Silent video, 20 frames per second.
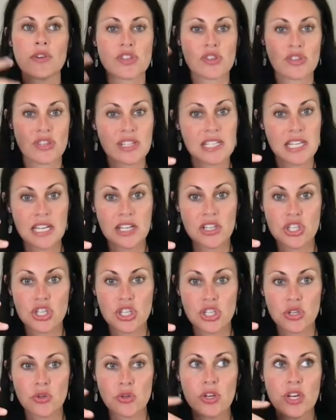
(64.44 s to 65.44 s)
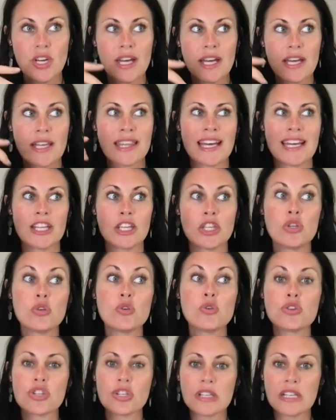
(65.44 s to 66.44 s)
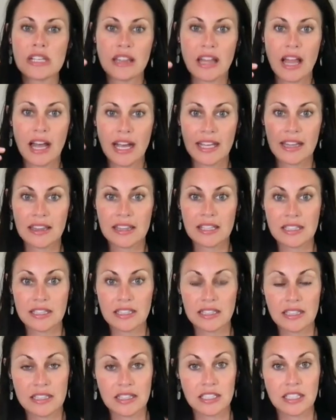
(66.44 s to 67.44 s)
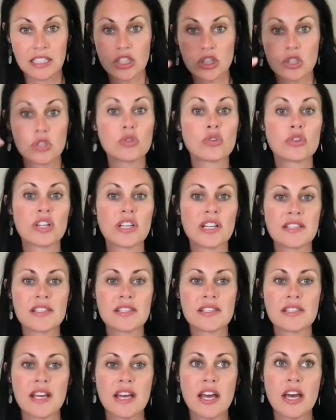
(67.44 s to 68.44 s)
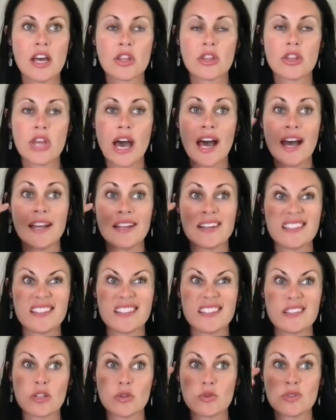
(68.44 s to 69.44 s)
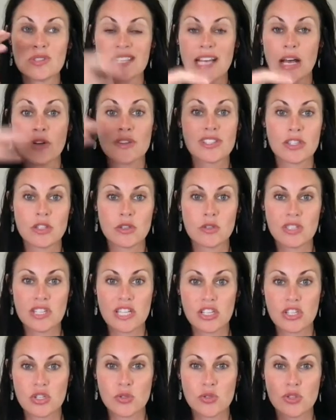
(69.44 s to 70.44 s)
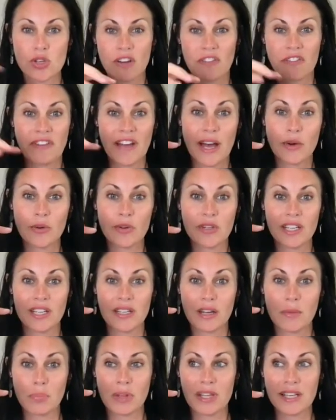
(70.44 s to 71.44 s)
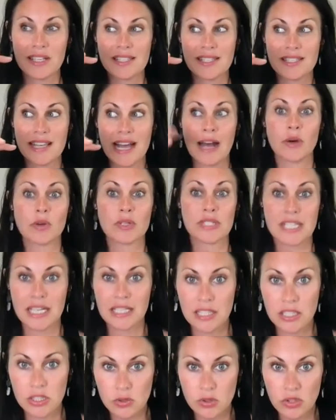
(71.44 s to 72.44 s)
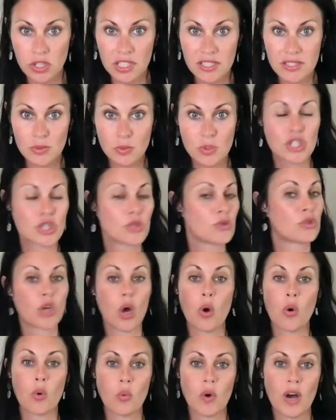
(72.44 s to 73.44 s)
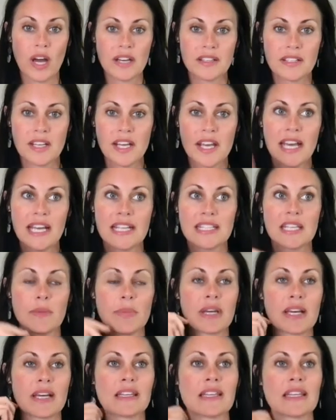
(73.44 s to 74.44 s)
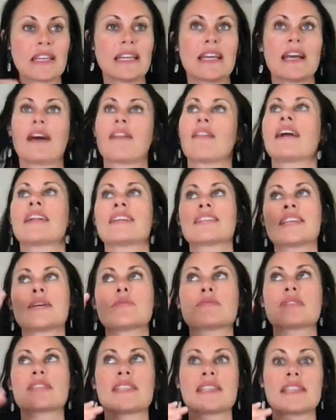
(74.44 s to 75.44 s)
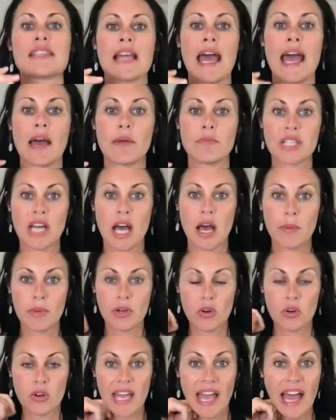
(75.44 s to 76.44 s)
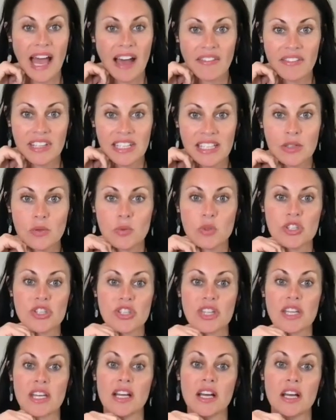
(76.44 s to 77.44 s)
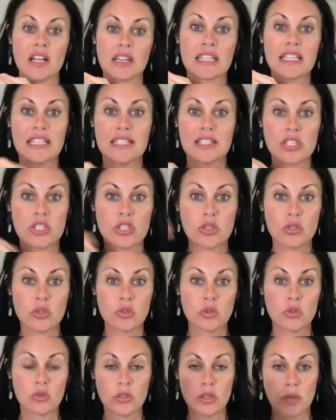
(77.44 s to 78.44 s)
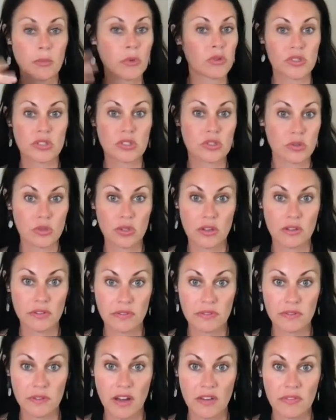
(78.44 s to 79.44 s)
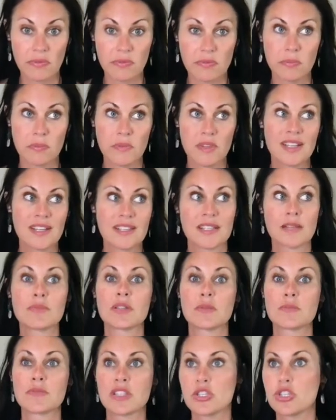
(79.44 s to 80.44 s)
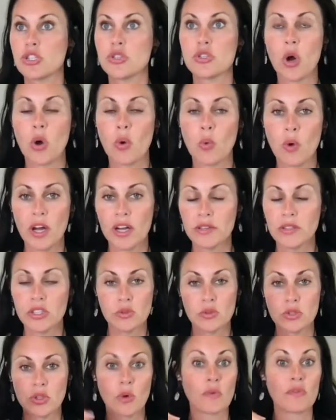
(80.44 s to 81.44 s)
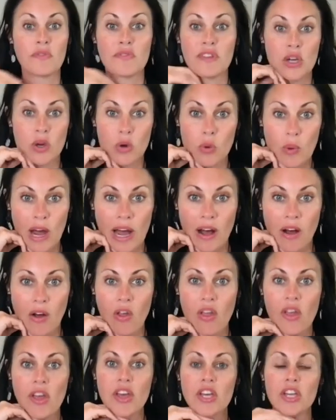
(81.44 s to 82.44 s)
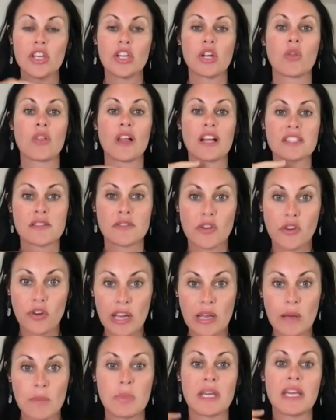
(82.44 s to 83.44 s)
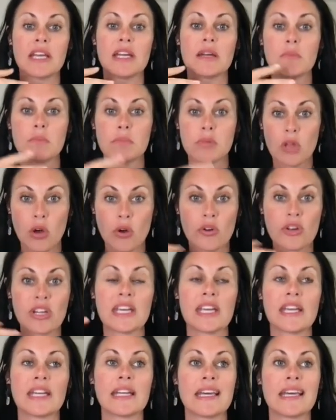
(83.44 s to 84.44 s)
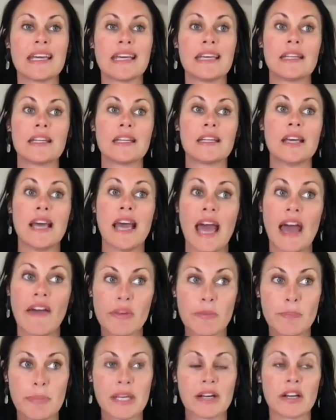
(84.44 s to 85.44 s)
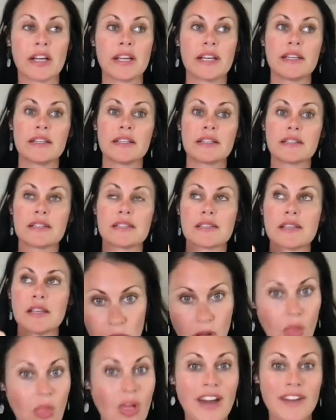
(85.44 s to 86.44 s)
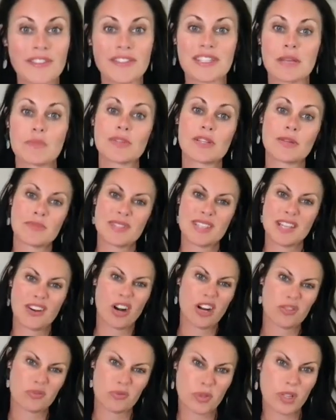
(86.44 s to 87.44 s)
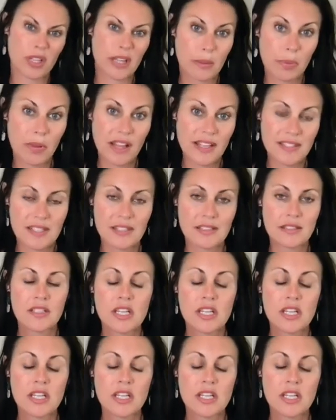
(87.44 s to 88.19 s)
or the tissue that usually line the uterus, that those cells and those tissues are found in places outside the uterus, which you don't want. It typically, a lot of times it's in the abdominal cavity, which then leads to a multitude of symptoms that you don't want. You don't feel well, lots of cramping and bloating and heavy periods, a lot of symptoms that aren't really pleasant.